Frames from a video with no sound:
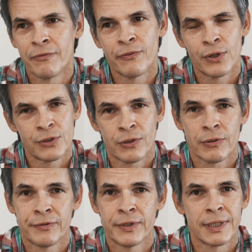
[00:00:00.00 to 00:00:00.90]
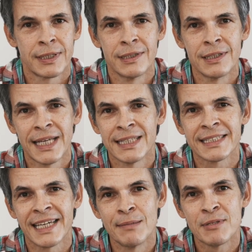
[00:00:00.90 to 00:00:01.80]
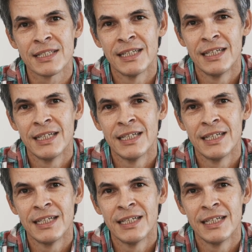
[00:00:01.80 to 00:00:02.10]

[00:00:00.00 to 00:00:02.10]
photographing landscapes.